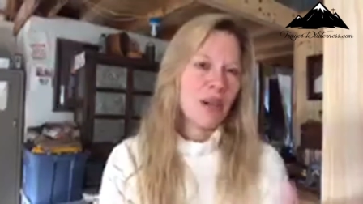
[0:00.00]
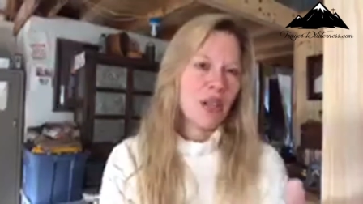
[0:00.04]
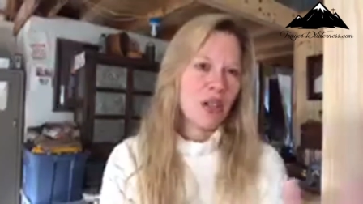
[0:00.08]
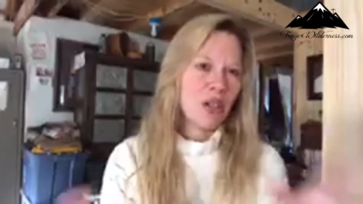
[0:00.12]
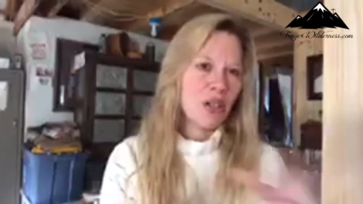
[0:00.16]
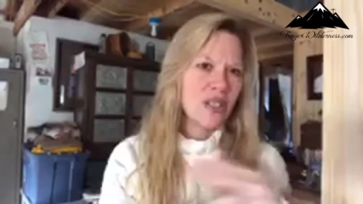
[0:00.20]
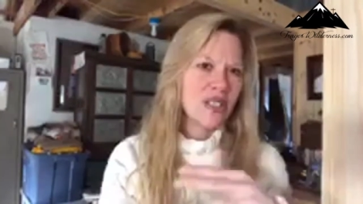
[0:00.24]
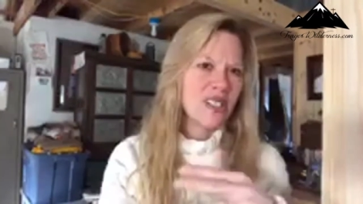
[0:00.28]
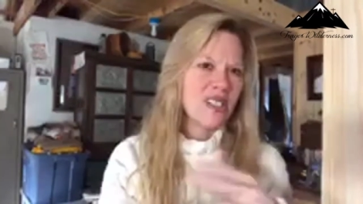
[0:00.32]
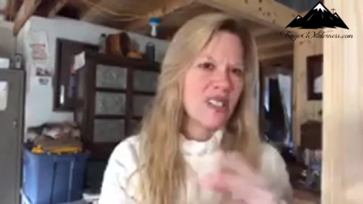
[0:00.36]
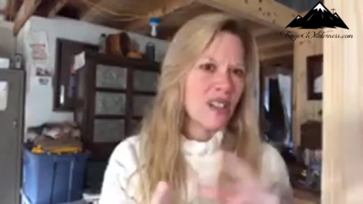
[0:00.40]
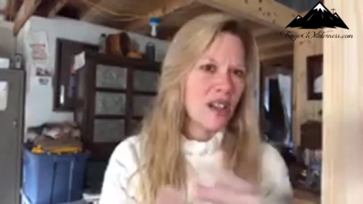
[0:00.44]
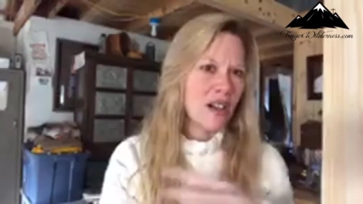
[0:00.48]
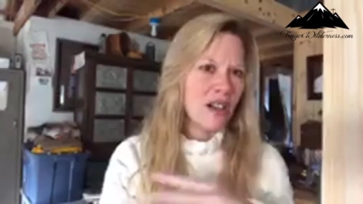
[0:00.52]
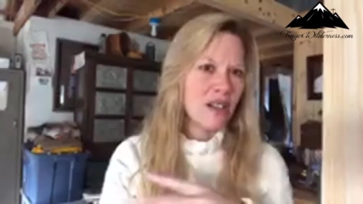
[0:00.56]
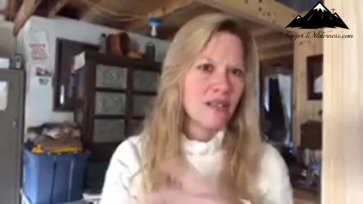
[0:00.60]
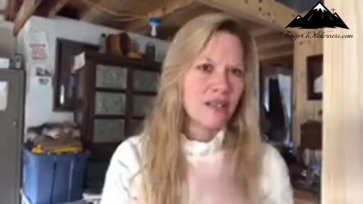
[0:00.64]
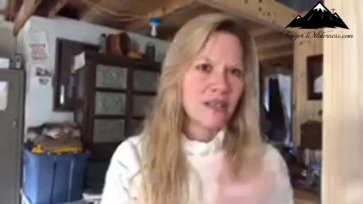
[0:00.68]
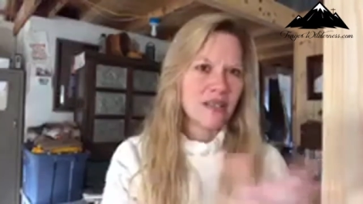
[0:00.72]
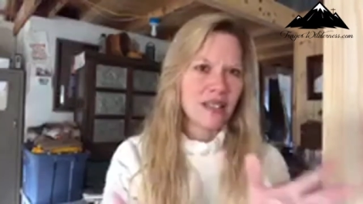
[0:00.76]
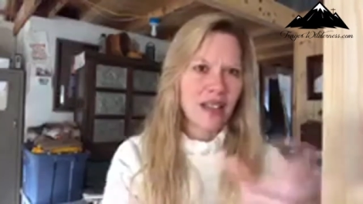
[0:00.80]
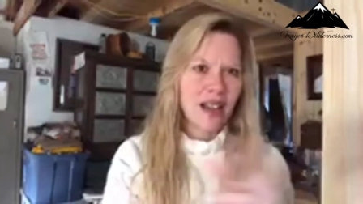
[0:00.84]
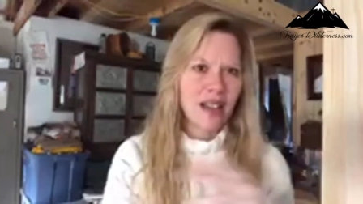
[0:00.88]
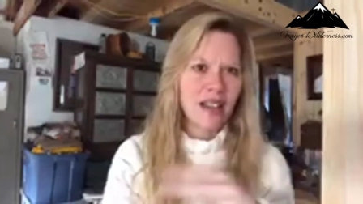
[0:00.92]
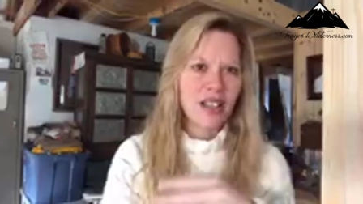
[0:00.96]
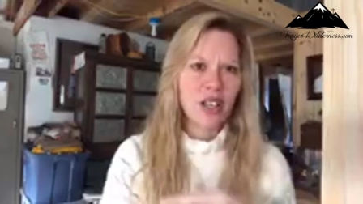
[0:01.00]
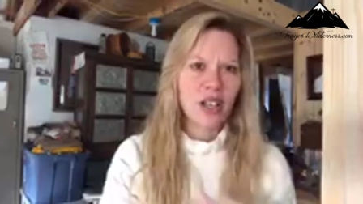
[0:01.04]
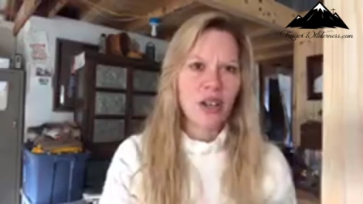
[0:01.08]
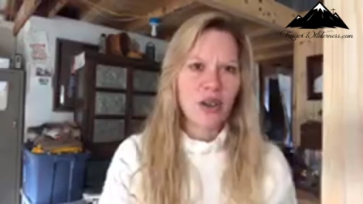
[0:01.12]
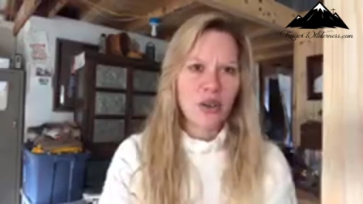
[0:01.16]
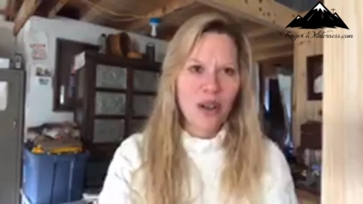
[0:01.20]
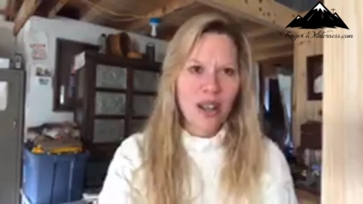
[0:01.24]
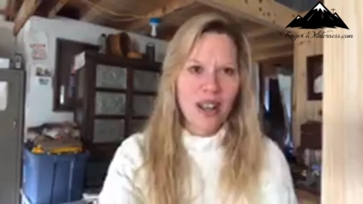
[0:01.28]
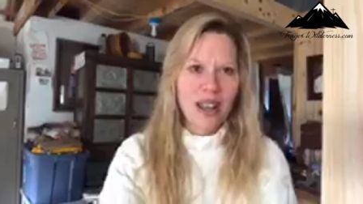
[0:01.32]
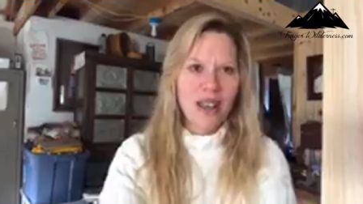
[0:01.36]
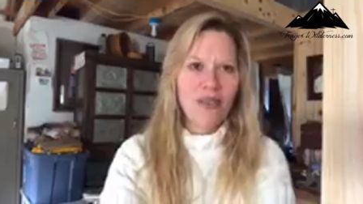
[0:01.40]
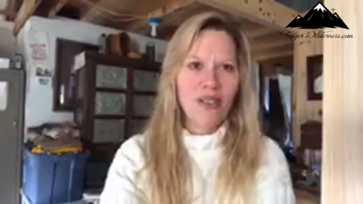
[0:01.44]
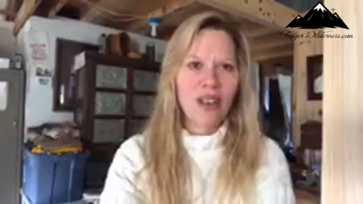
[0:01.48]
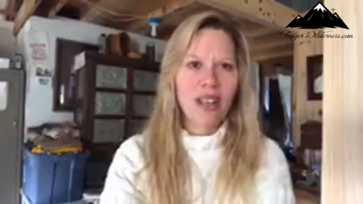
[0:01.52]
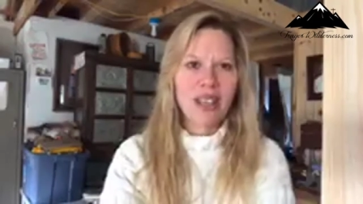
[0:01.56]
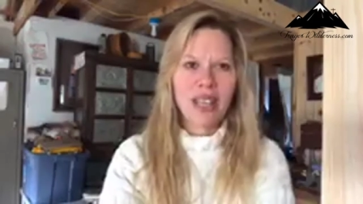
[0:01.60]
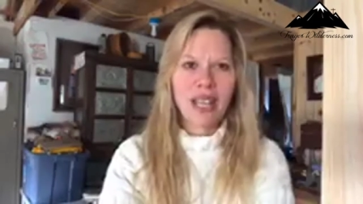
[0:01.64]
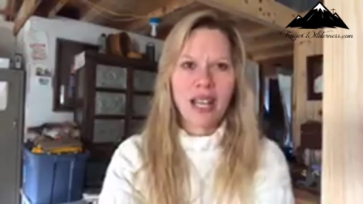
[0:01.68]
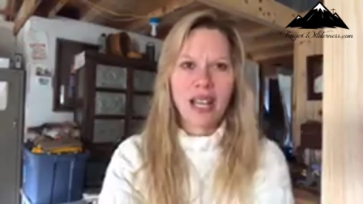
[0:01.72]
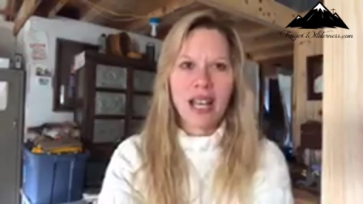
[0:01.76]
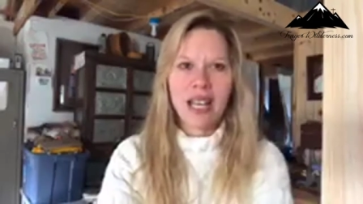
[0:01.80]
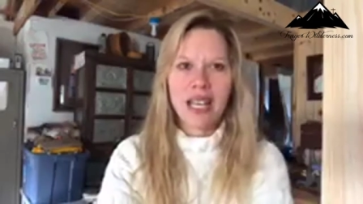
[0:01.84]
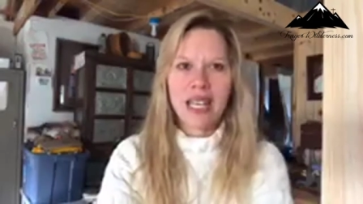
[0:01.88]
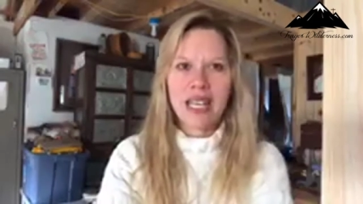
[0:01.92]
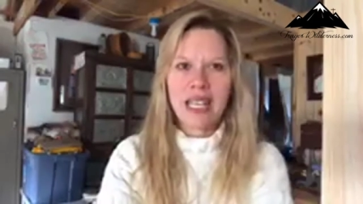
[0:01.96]
butter and salt kind of go on
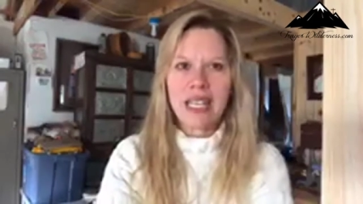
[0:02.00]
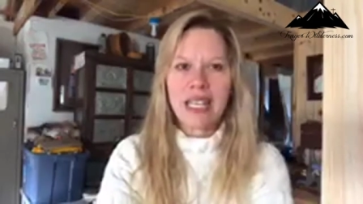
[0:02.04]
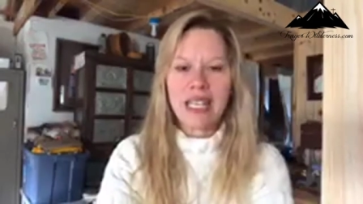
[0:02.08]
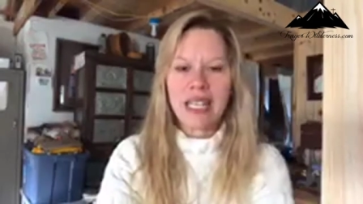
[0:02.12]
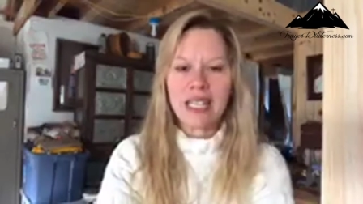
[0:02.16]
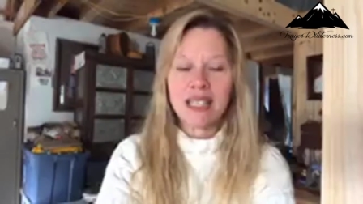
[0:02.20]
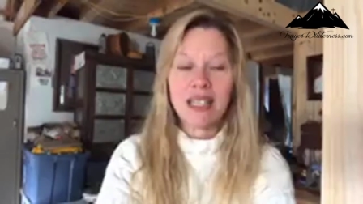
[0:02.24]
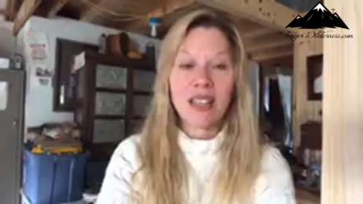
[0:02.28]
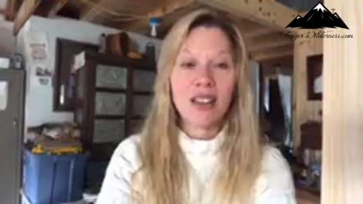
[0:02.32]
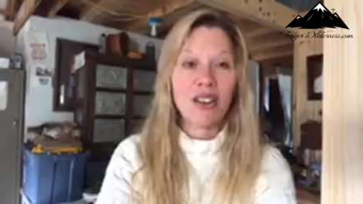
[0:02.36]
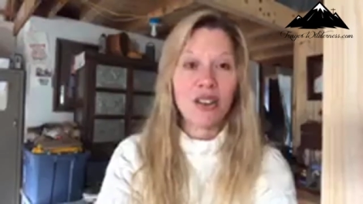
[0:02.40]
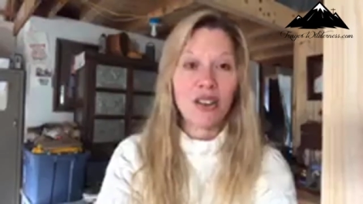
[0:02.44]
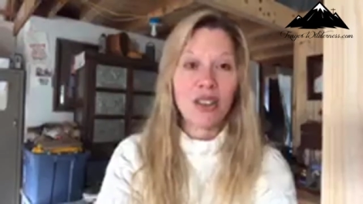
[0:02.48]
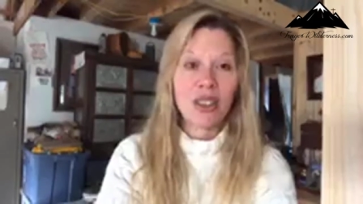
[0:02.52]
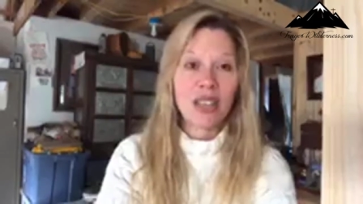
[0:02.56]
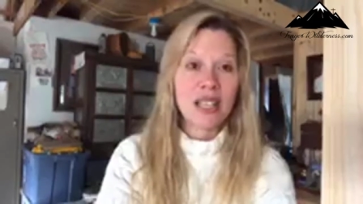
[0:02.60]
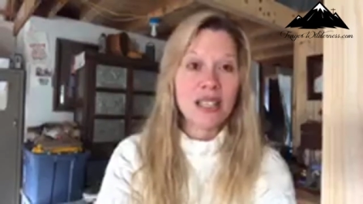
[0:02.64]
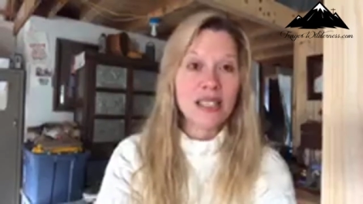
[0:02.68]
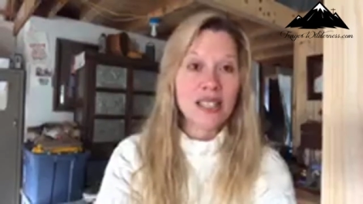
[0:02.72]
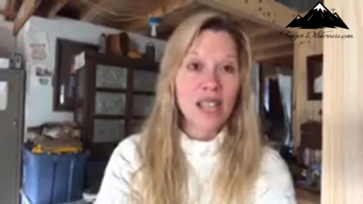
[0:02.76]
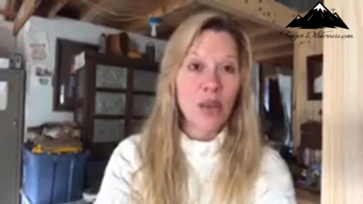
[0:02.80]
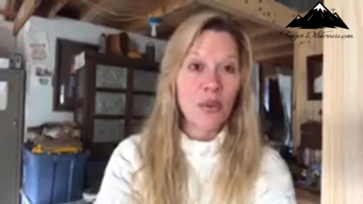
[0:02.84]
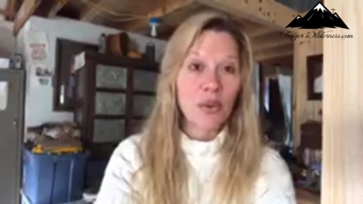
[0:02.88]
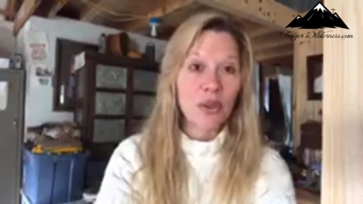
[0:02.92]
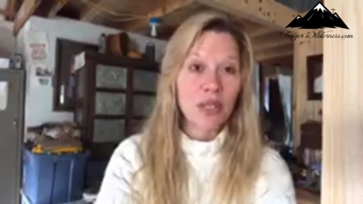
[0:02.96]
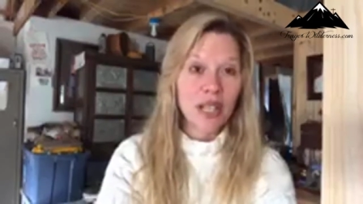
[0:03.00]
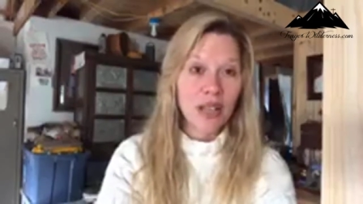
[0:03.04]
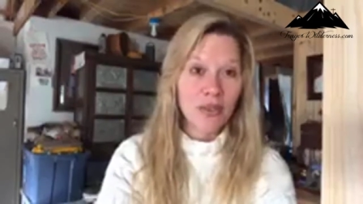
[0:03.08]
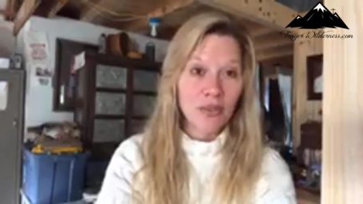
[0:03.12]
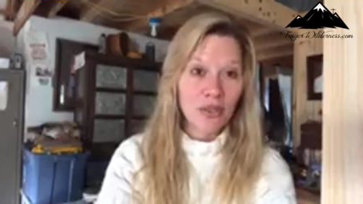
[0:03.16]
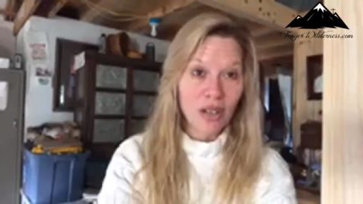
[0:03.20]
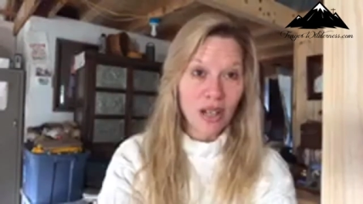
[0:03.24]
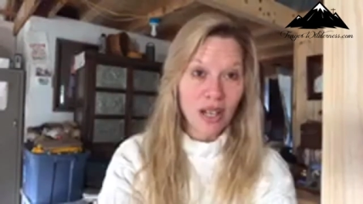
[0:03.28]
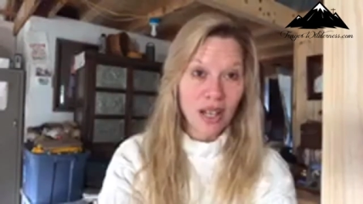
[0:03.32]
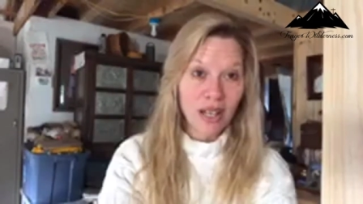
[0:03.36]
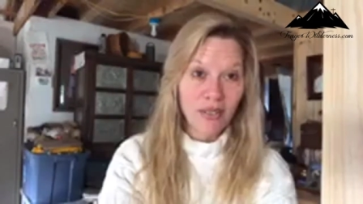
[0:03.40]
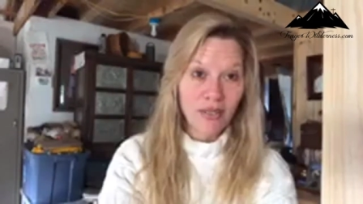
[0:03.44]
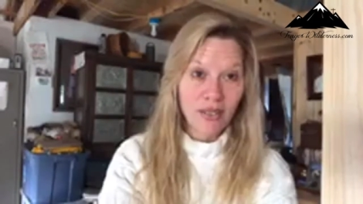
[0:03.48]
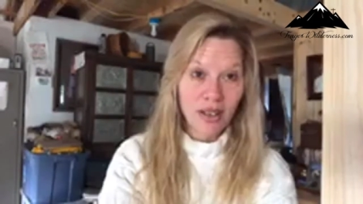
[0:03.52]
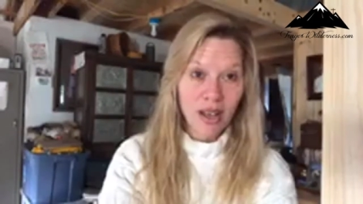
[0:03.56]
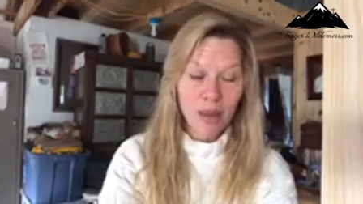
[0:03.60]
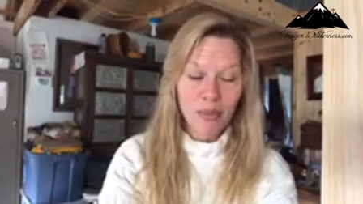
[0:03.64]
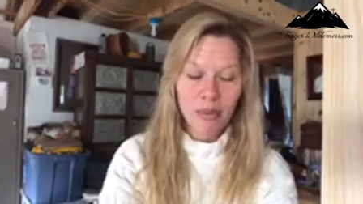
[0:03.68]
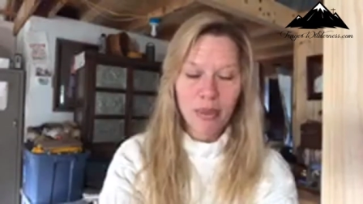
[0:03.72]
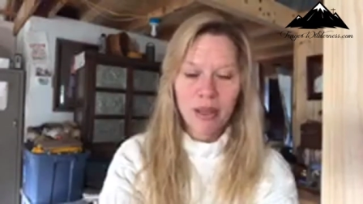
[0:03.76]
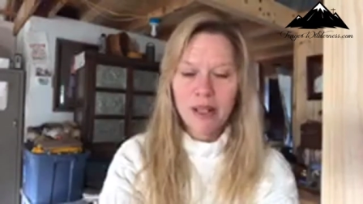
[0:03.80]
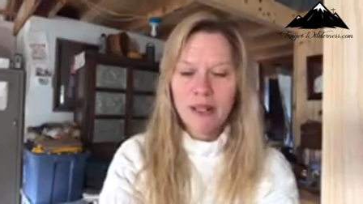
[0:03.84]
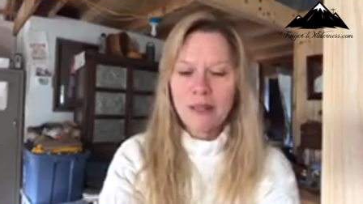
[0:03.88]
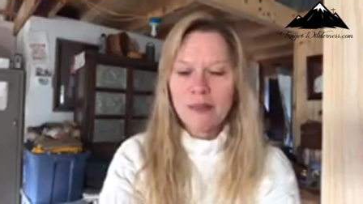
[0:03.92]
everything I eat. They are things I will never give up.